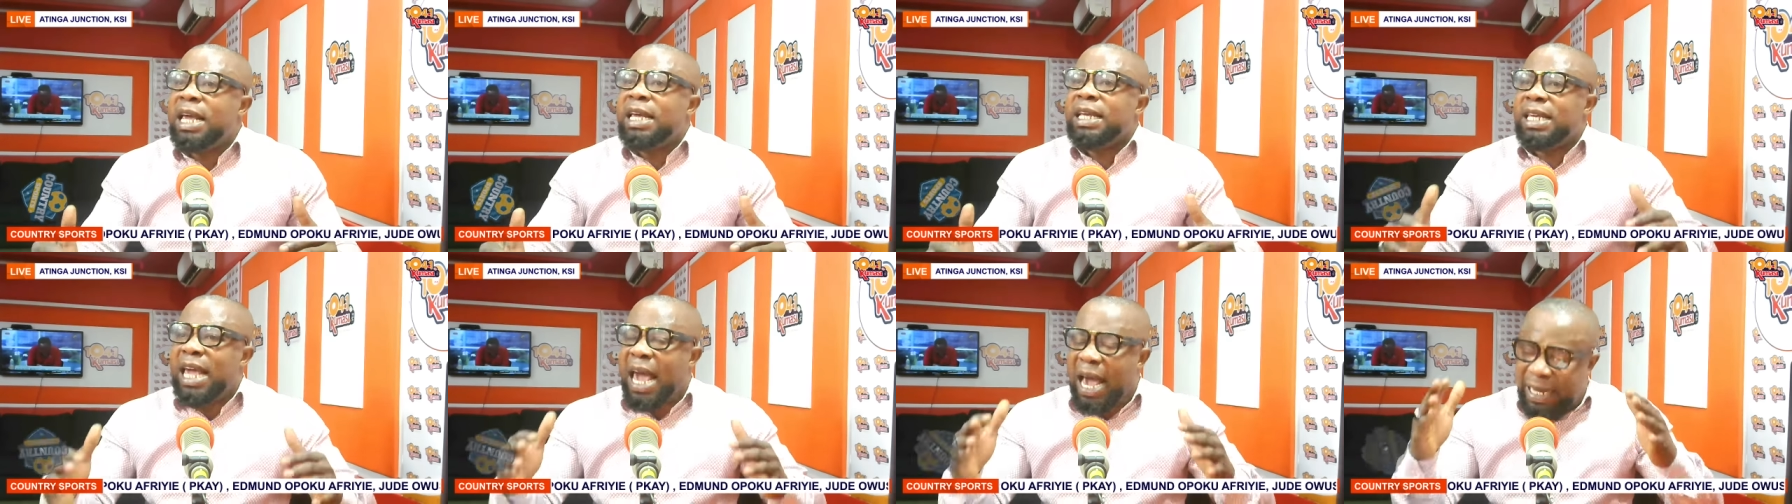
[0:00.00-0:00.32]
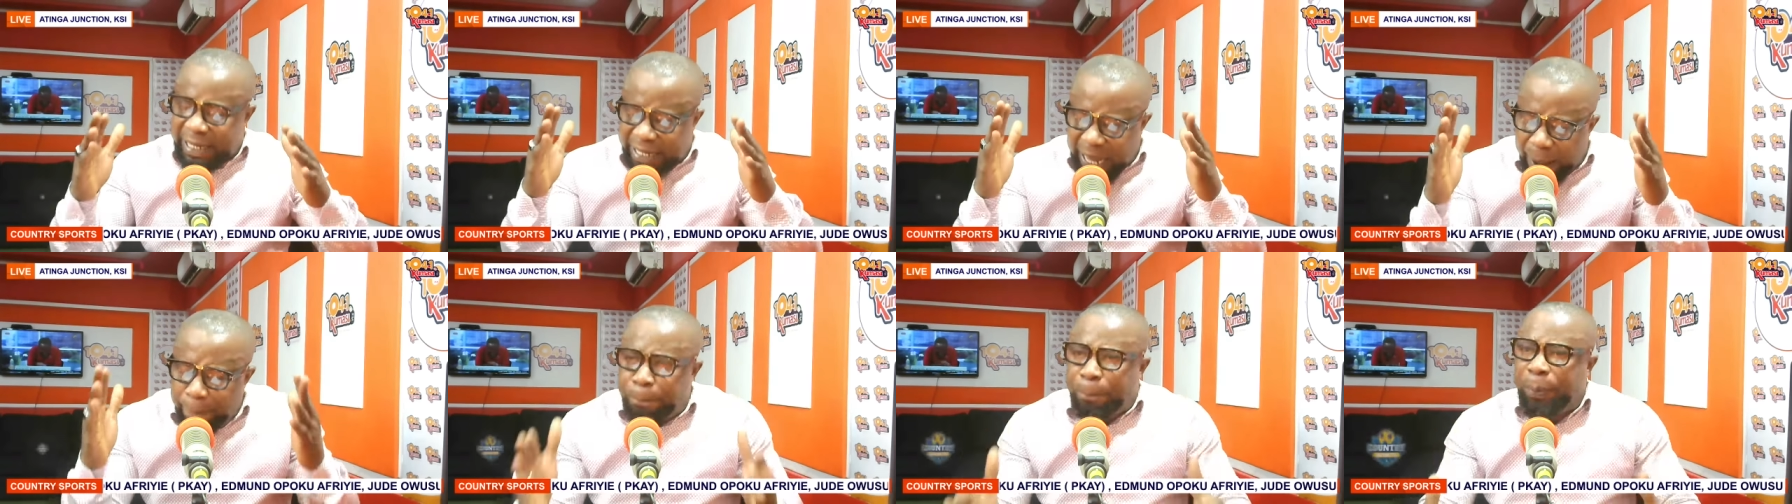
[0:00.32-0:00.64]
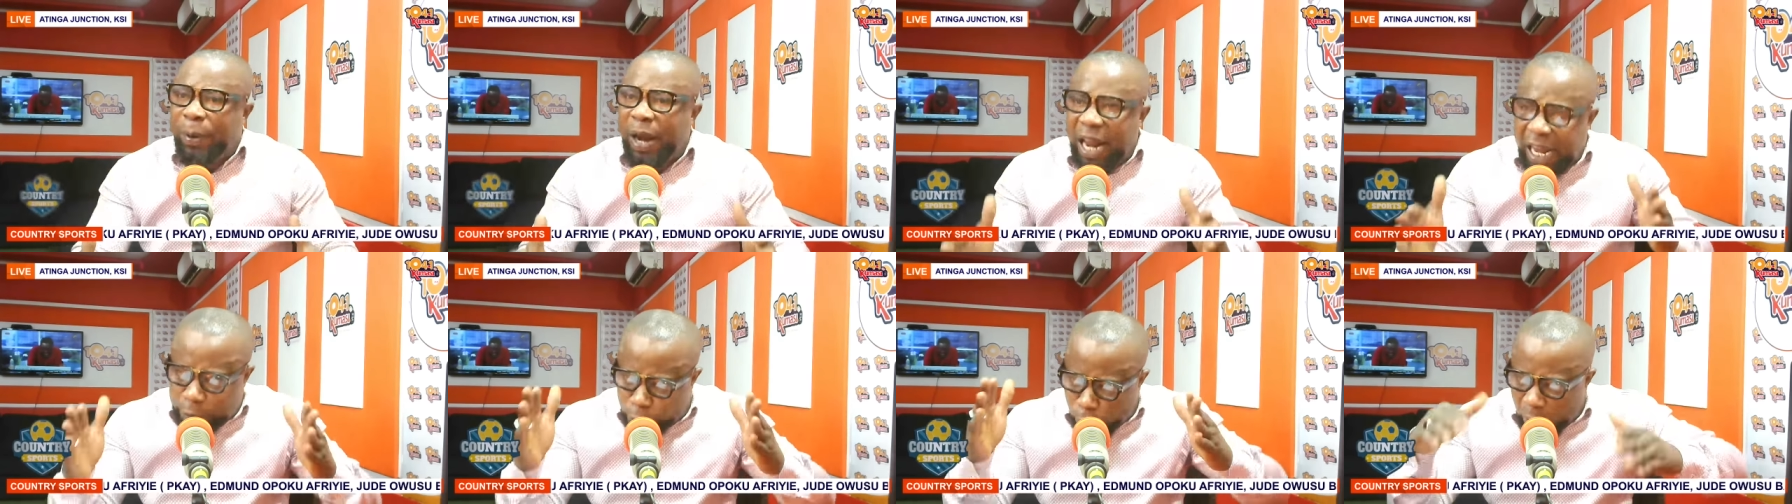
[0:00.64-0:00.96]
Yeah, can't
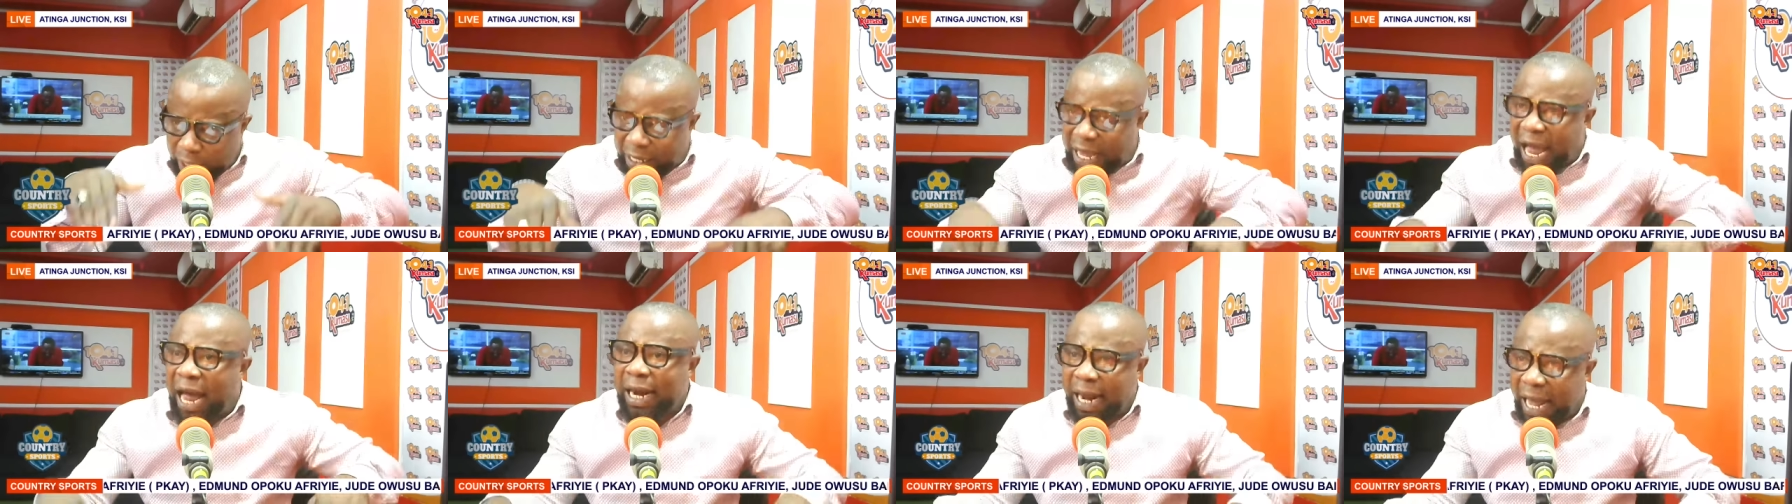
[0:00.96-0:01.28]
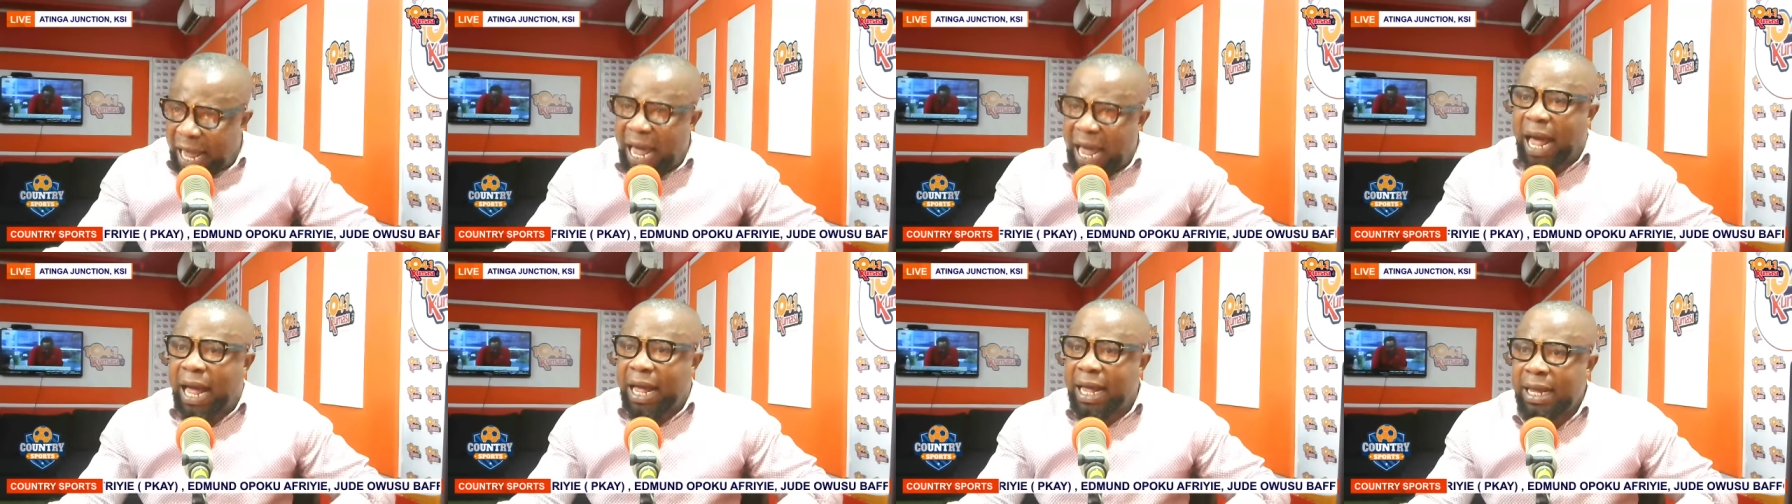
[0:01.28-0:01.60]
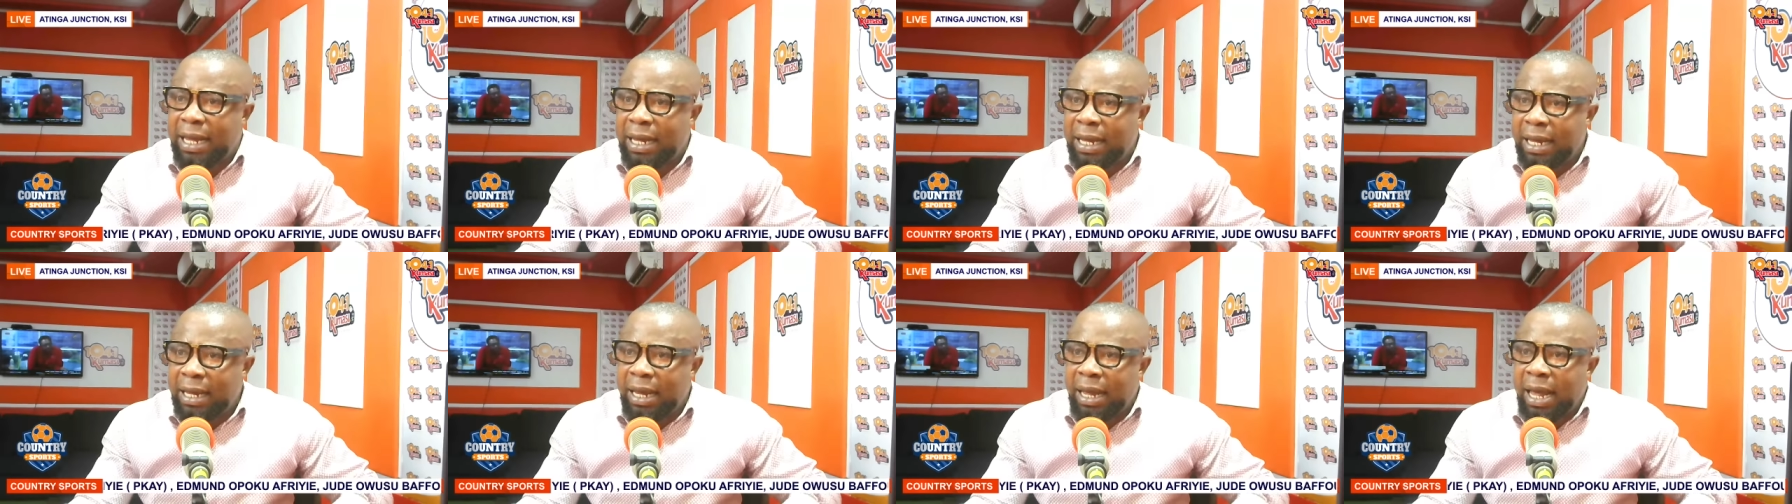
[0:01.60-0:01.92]
play for Ghana.
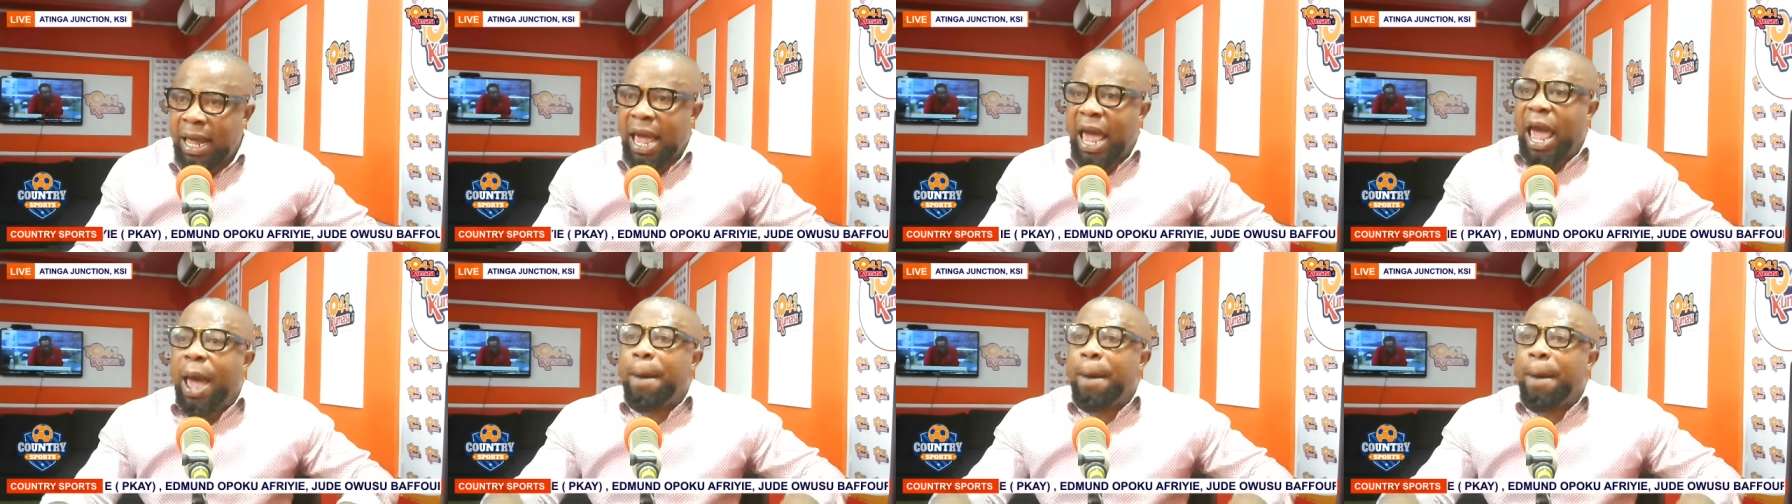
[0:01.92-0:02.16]
Mm-hmm.